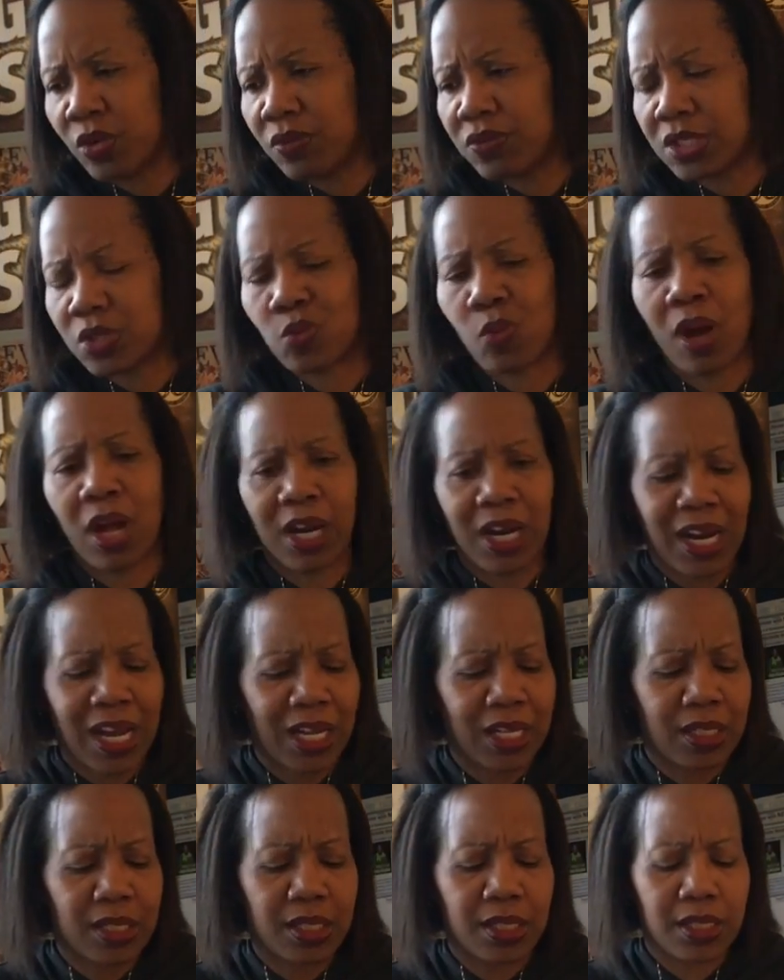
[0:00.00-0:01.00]
of a SWOT
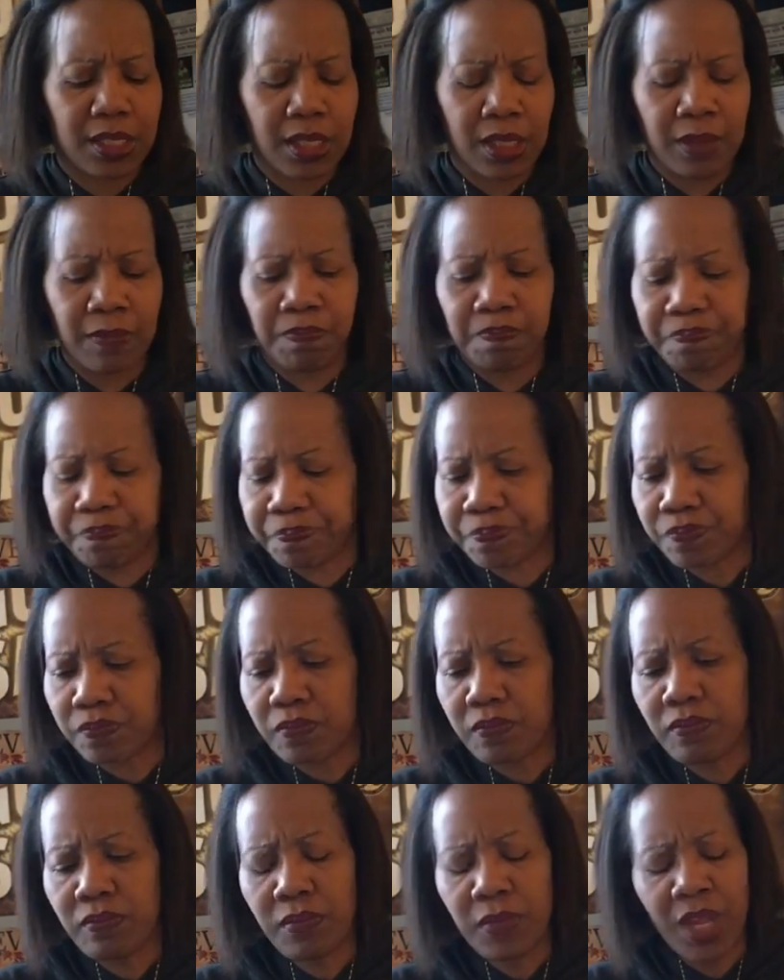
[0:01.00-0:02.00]
analysis and,
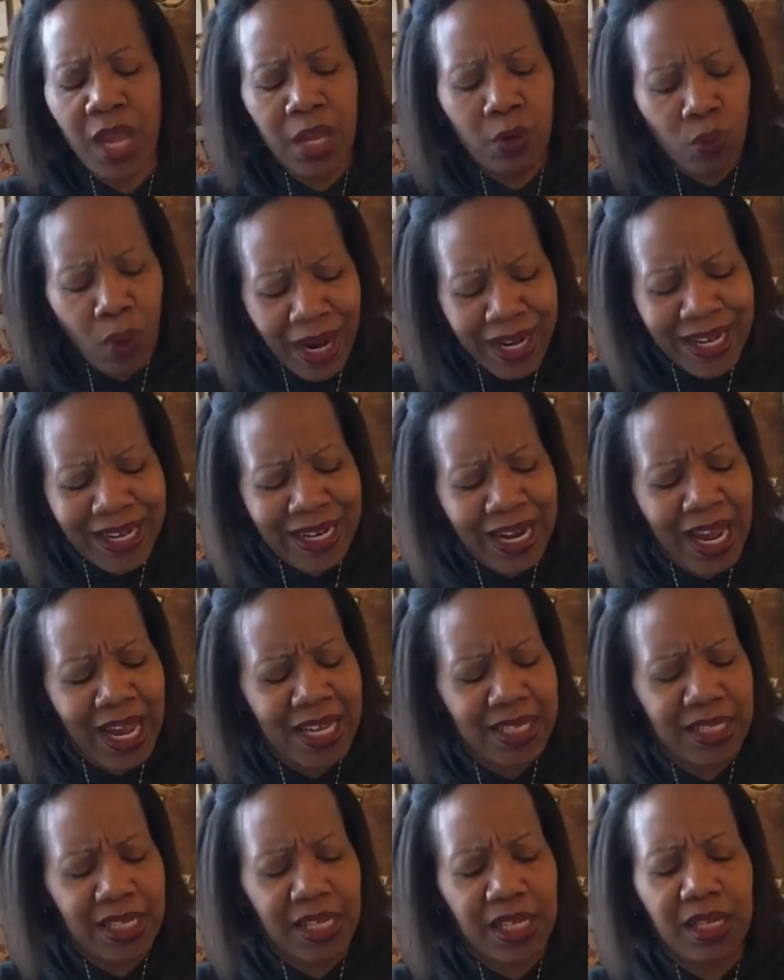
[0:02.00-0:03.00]
and
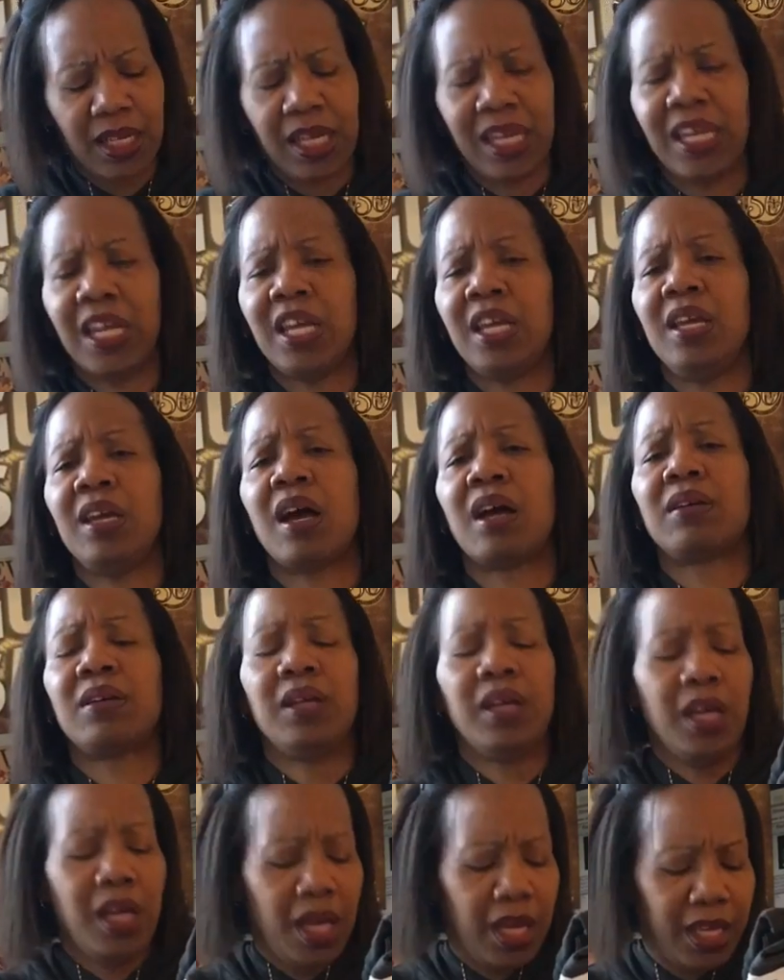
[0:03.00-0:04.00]
recognizing key
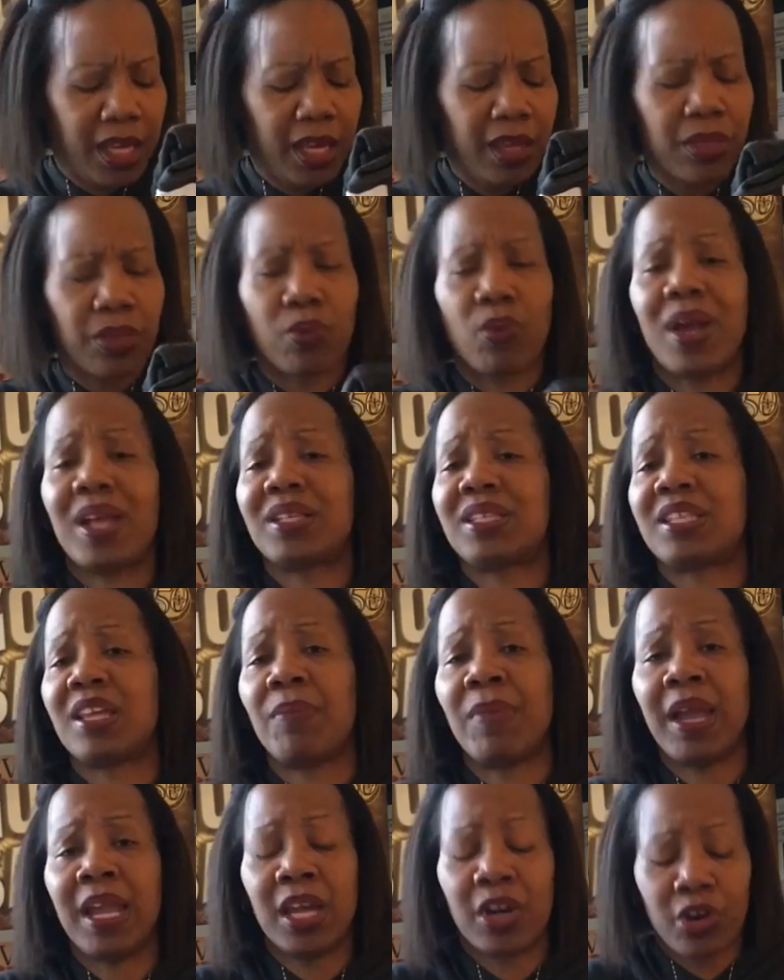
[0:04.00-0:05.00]
key threats that may
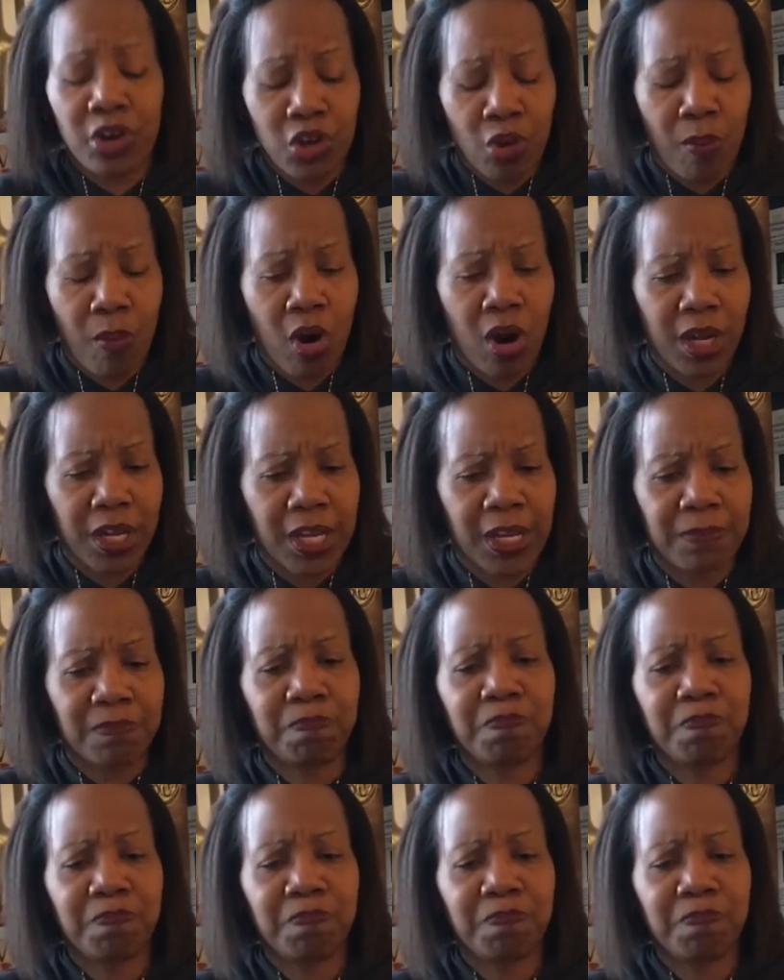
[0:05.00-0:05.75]
enter your market.